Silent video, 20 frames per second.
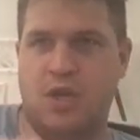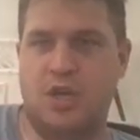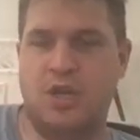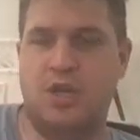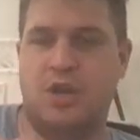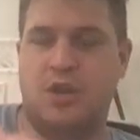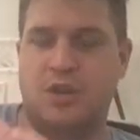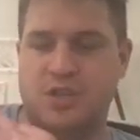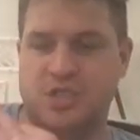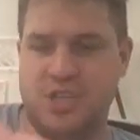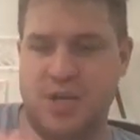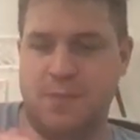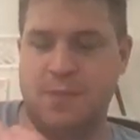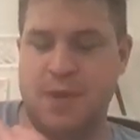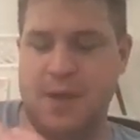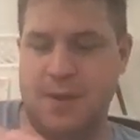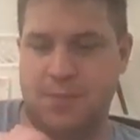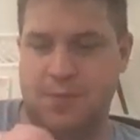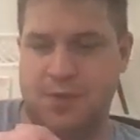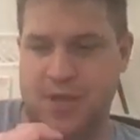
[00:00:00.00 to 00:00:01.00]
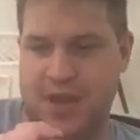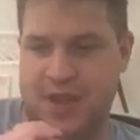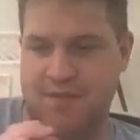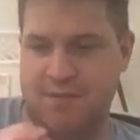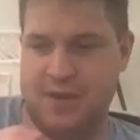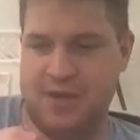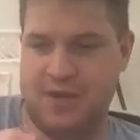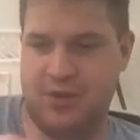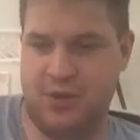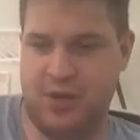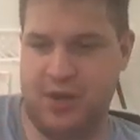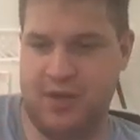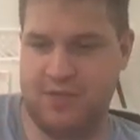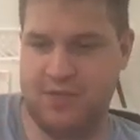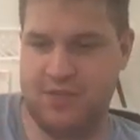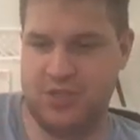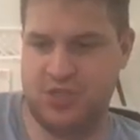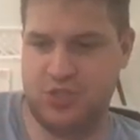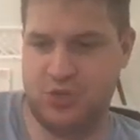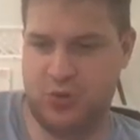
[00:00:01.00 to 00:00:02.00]
There's some people that have mental
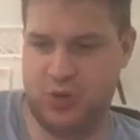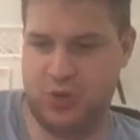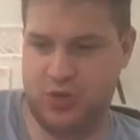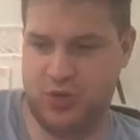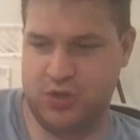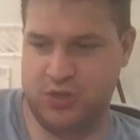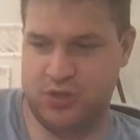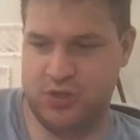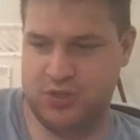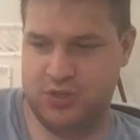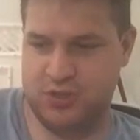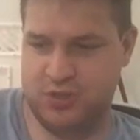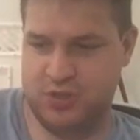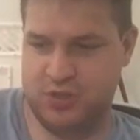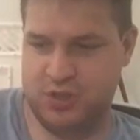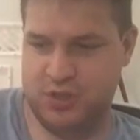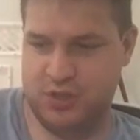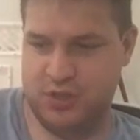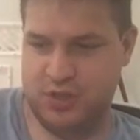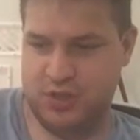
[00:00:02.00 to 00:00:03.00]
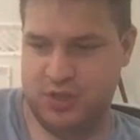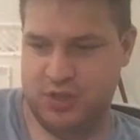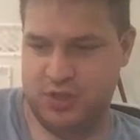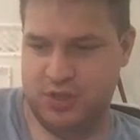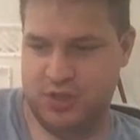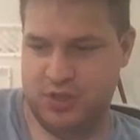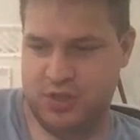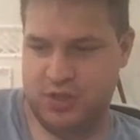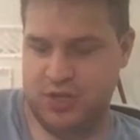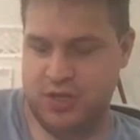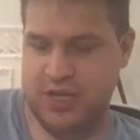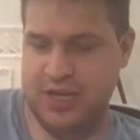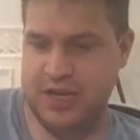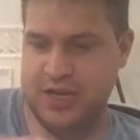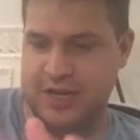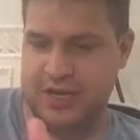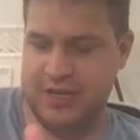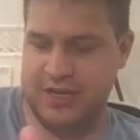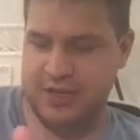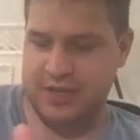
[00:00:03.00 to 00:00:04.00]
health disorders,
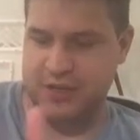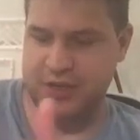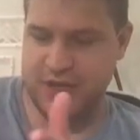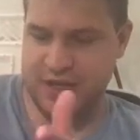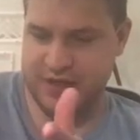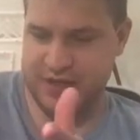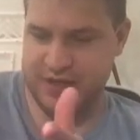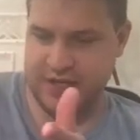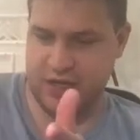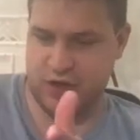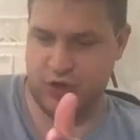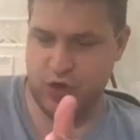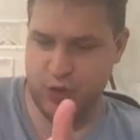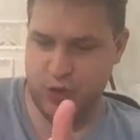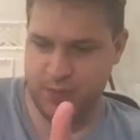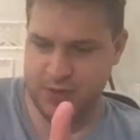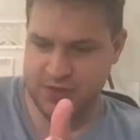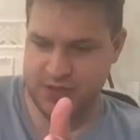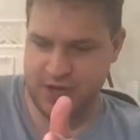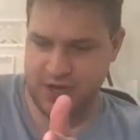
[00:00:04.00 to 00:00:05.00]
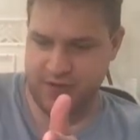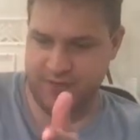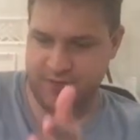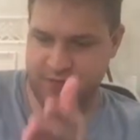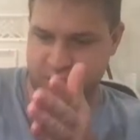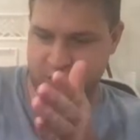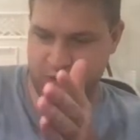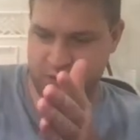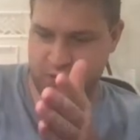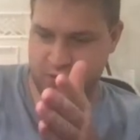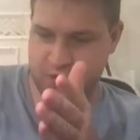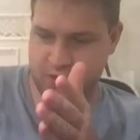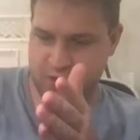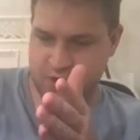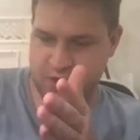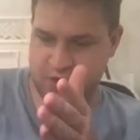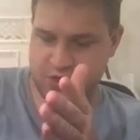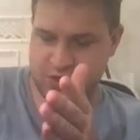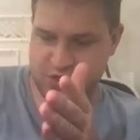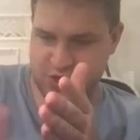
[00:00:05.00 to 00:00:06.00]
and either they think a group is helpful,
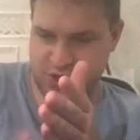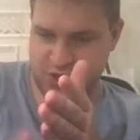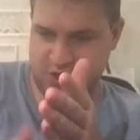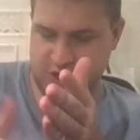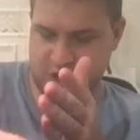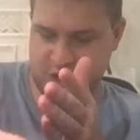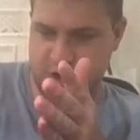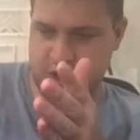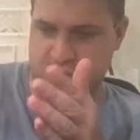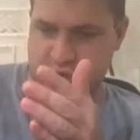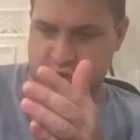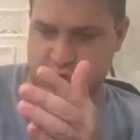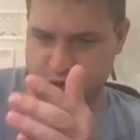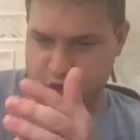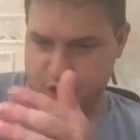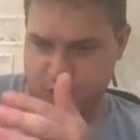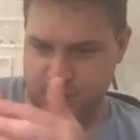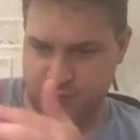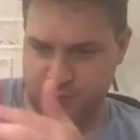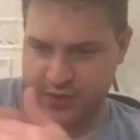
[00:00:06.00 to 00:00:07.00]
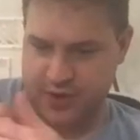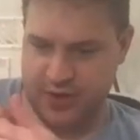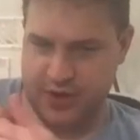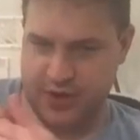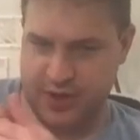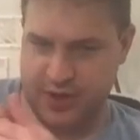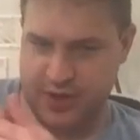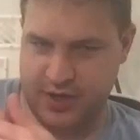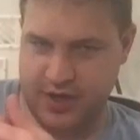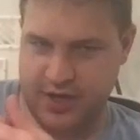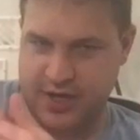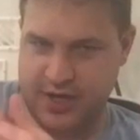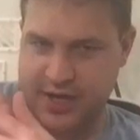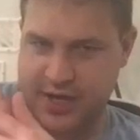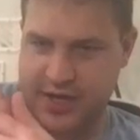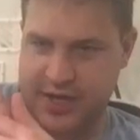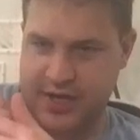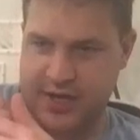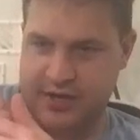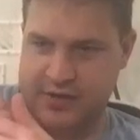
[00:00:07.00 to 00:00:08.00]
so they go to the group,
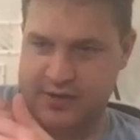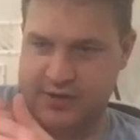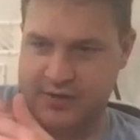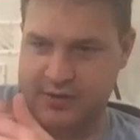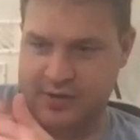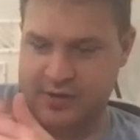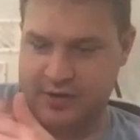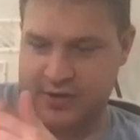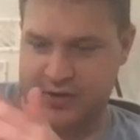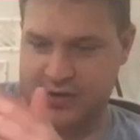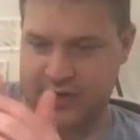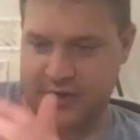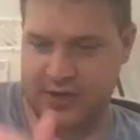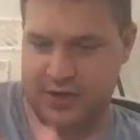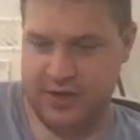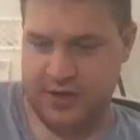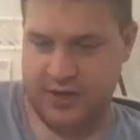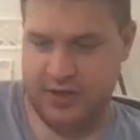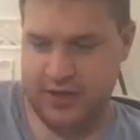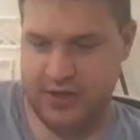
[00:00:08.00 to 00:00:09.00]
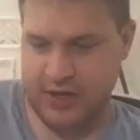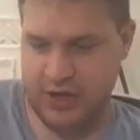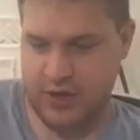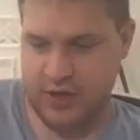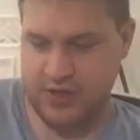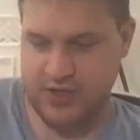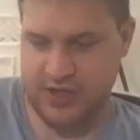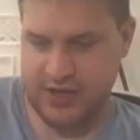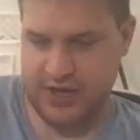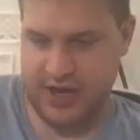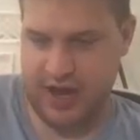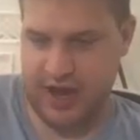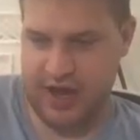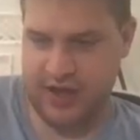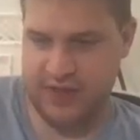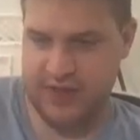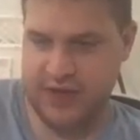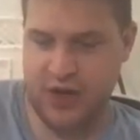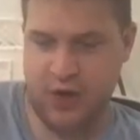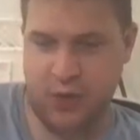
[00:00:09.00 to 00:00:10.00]
and they go to
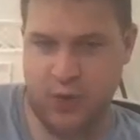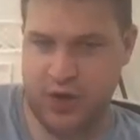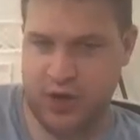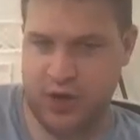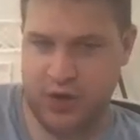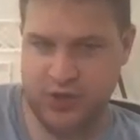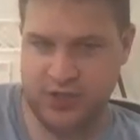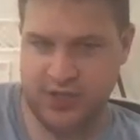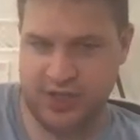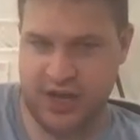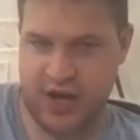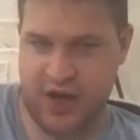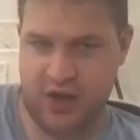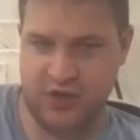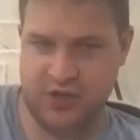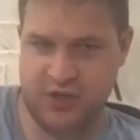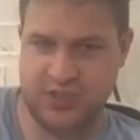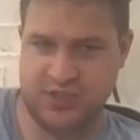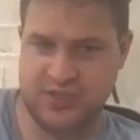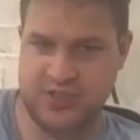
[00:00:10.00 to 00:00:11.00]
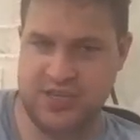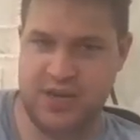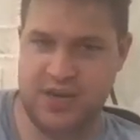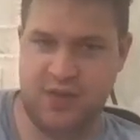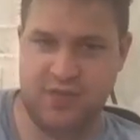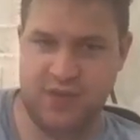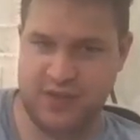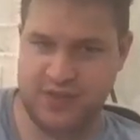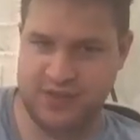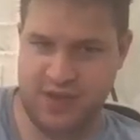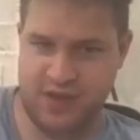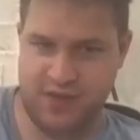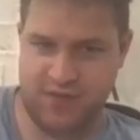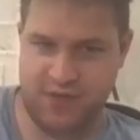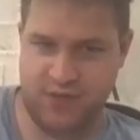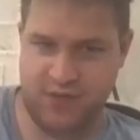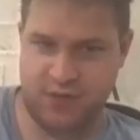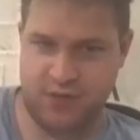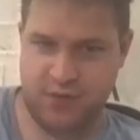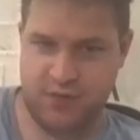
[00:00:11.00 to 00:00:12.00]
psychiatrist, and they don't want to go to psychologist because they don't think it's
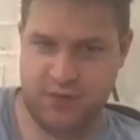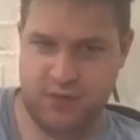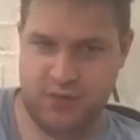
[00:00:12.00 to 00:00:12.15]
helpful.